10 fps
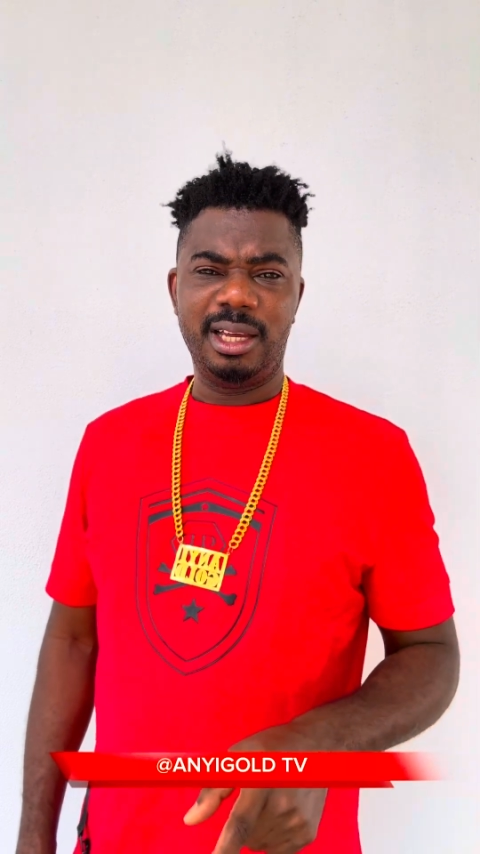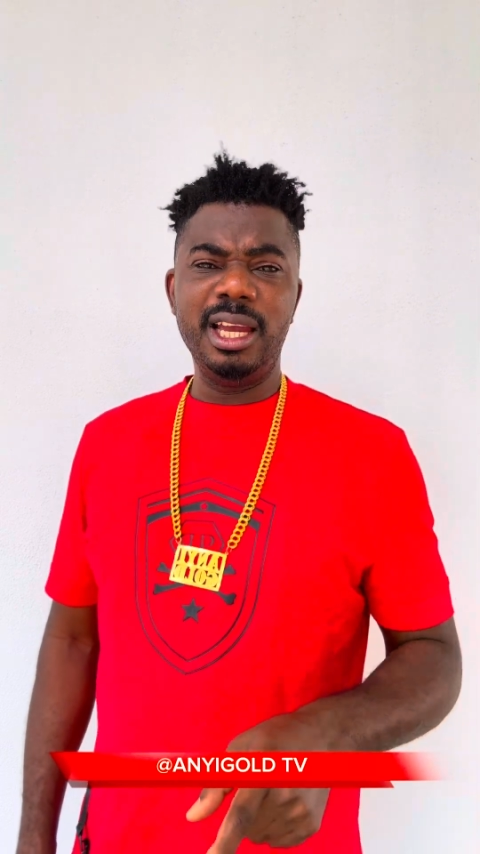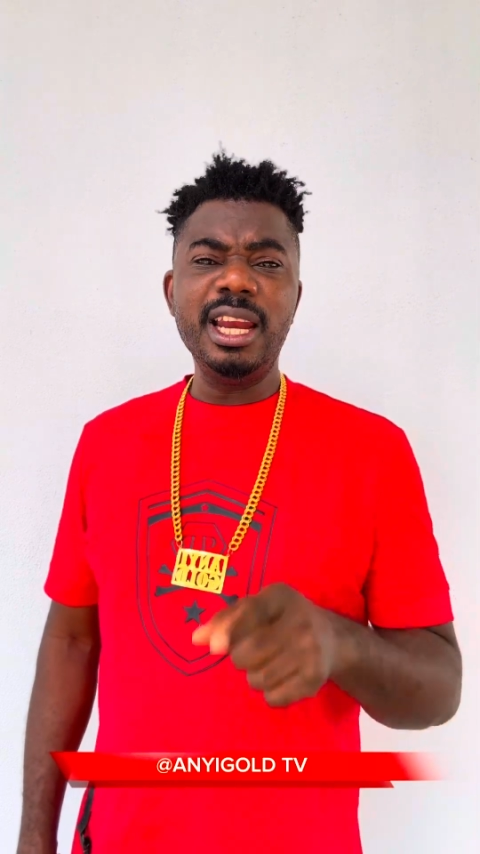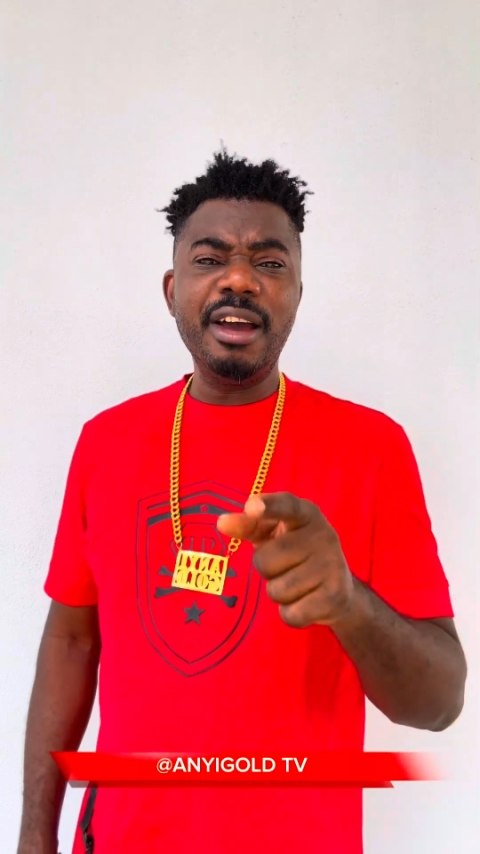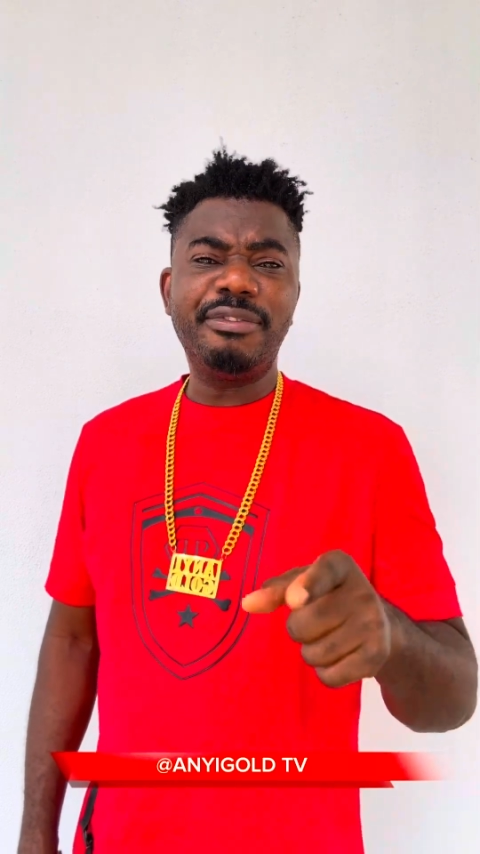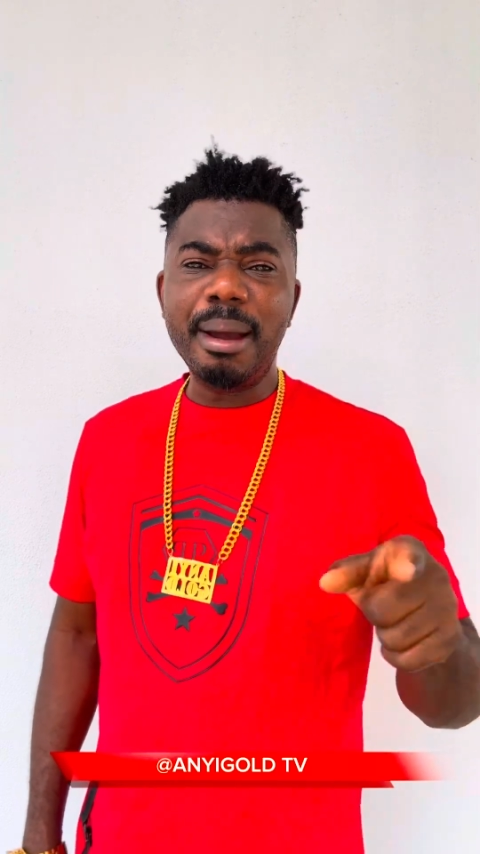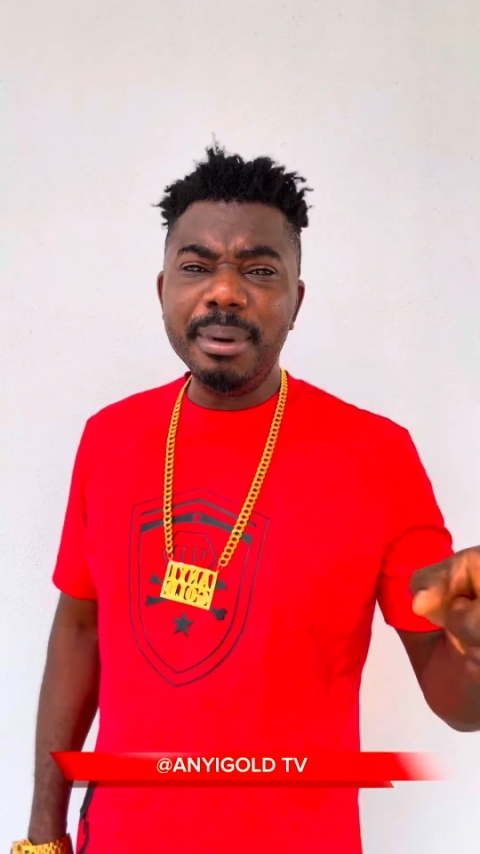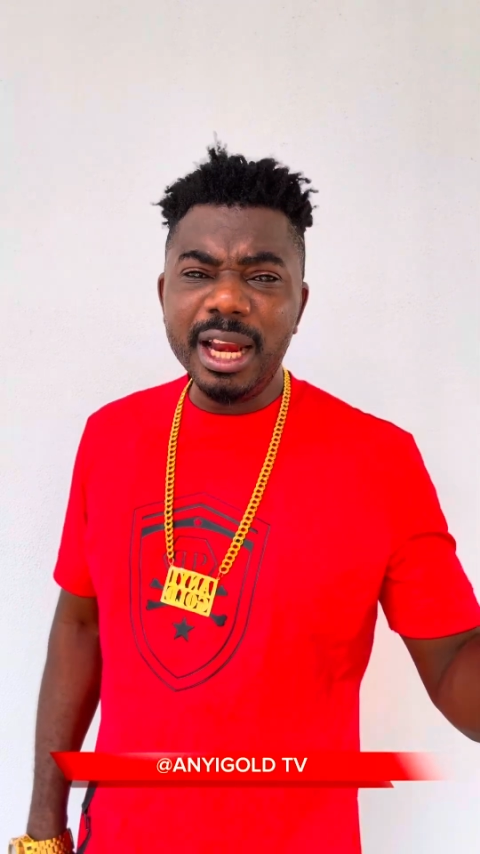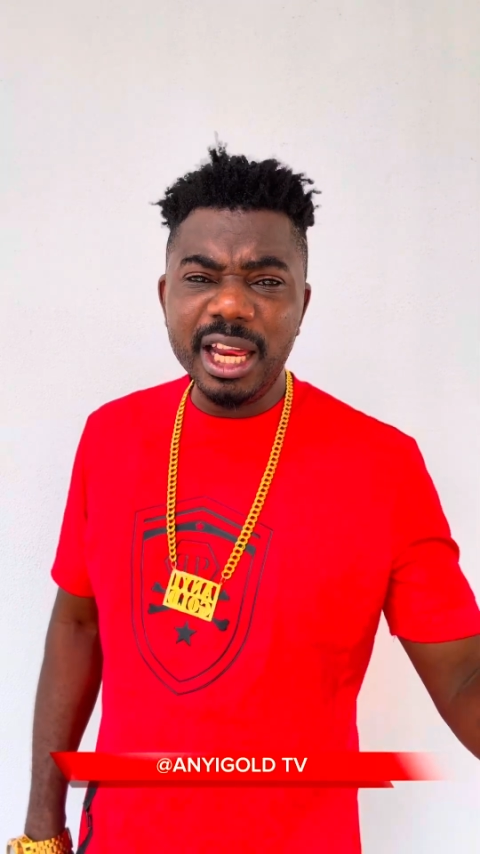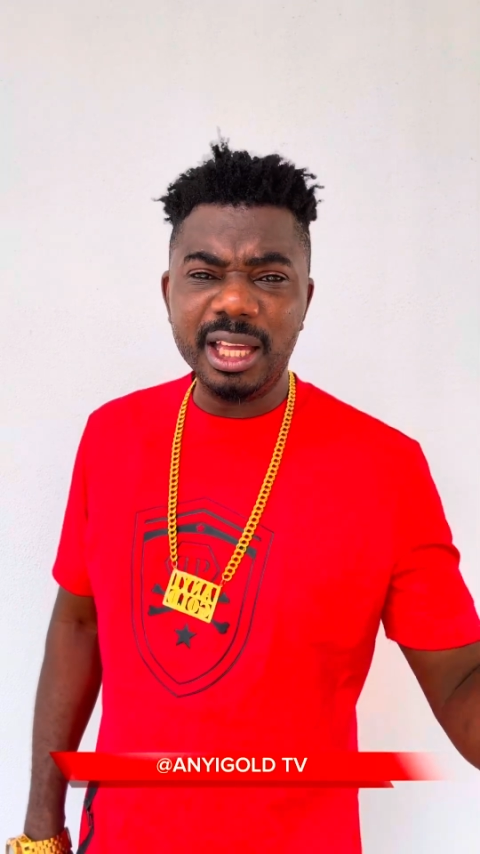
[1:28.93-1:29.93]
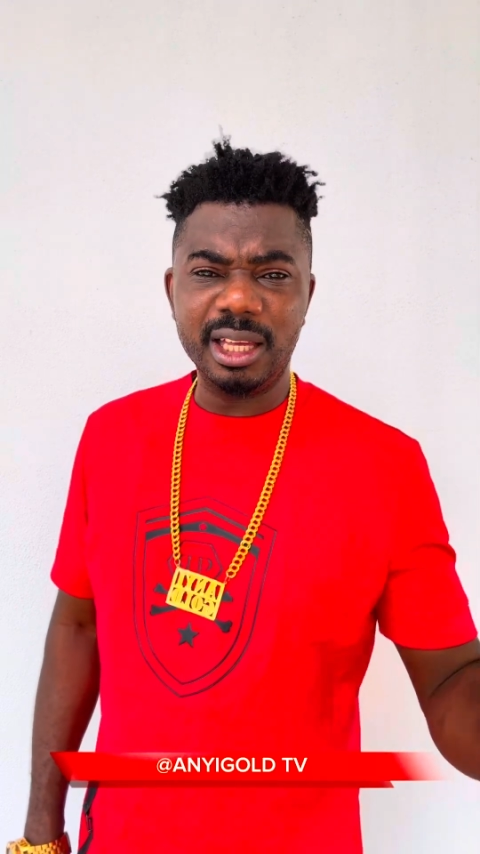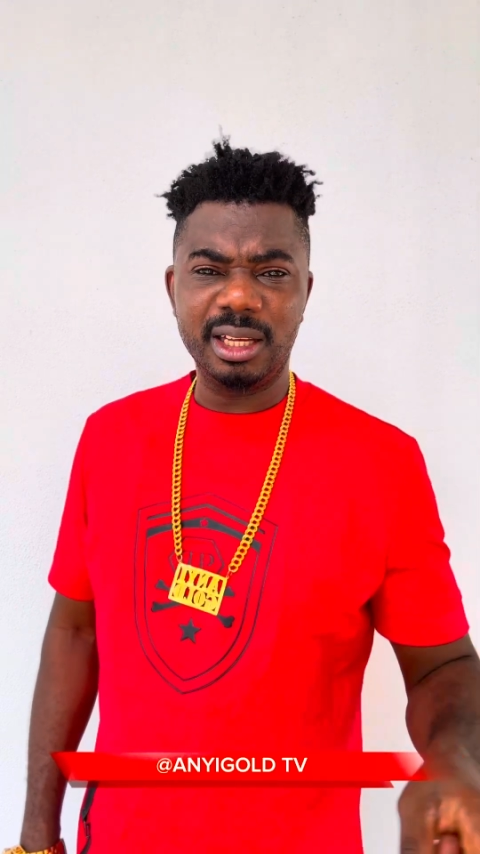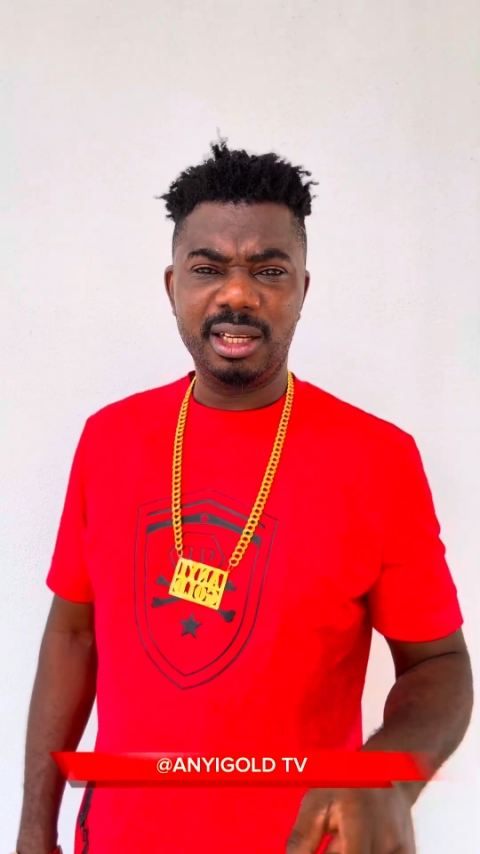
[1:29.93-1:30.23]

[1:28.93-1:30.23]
in a family.